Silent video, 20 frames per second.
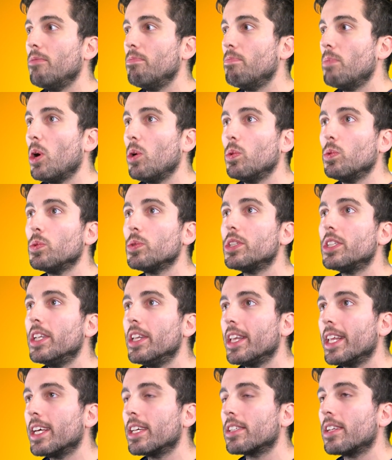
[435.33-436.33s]
moulds
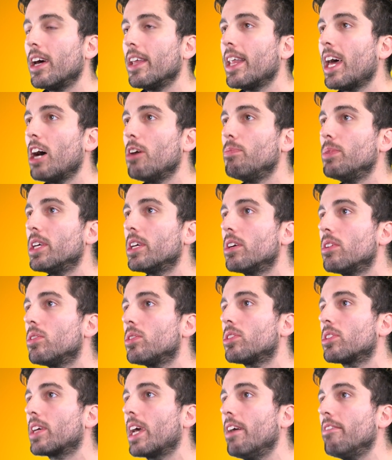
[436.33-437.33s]
and things like that, but you can
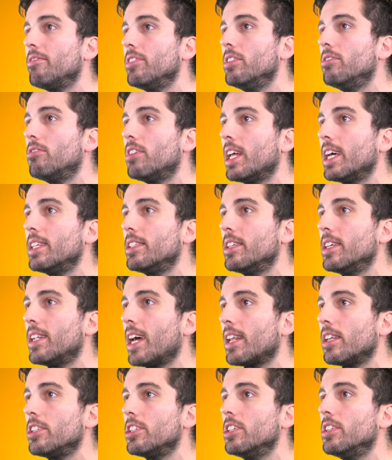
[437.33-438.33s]
also get food-related
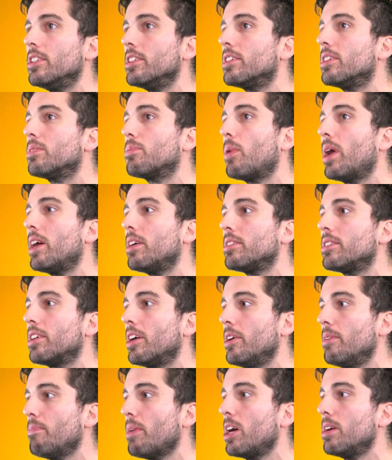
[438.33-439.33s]
allergens as well. So
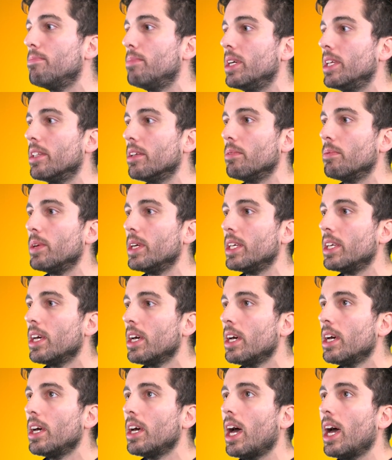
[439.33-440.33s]
it might be that we
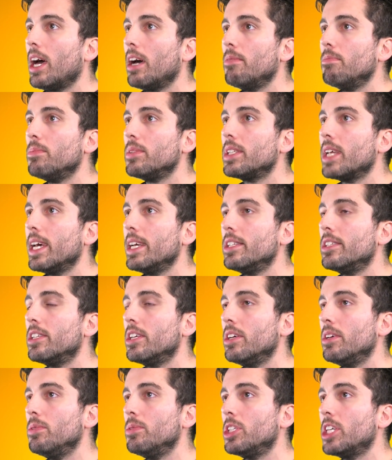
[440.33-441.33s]
say
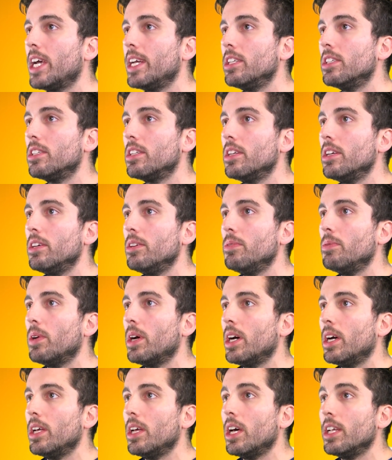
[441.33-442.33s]
to change to
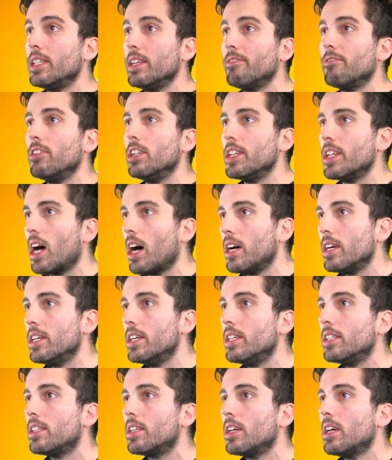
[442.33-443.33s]
a different
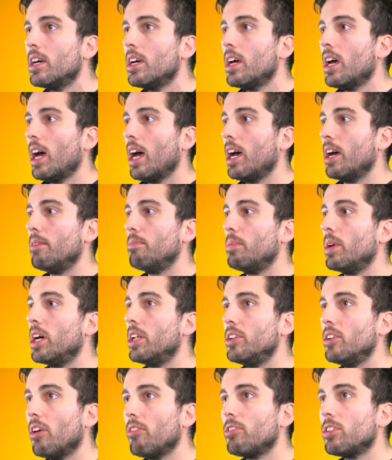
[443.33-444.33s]
diet, a
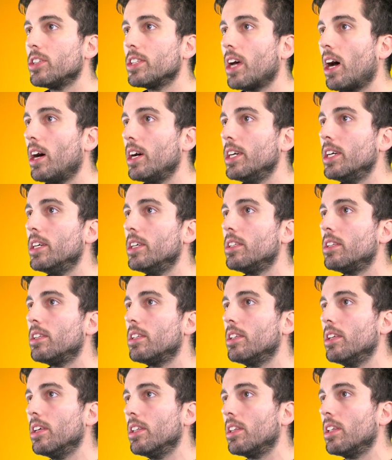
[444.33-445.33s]
novel diet
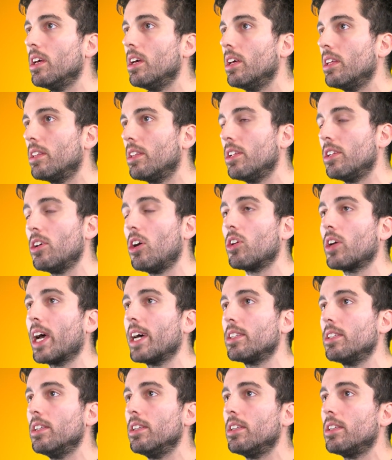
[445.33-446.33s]
that the dog
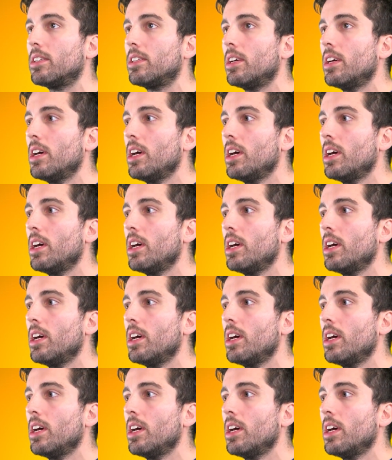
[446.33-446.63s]
hasn't